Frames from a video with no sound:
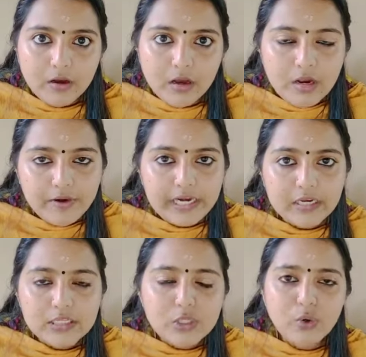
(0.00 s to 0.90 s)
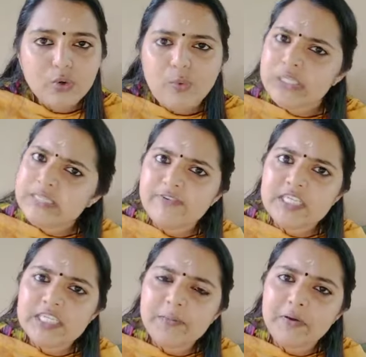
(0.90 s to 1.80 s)
Alright, so what's the first
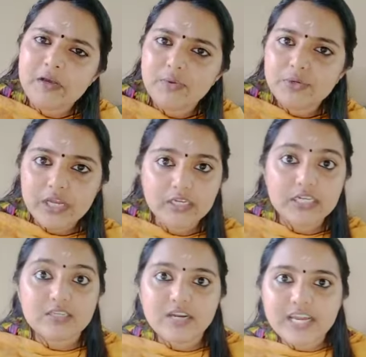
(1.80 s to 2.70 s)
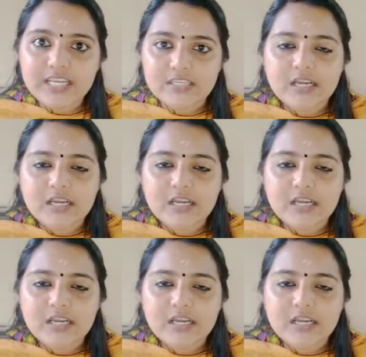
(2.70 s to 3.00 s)
step? You can guess, right?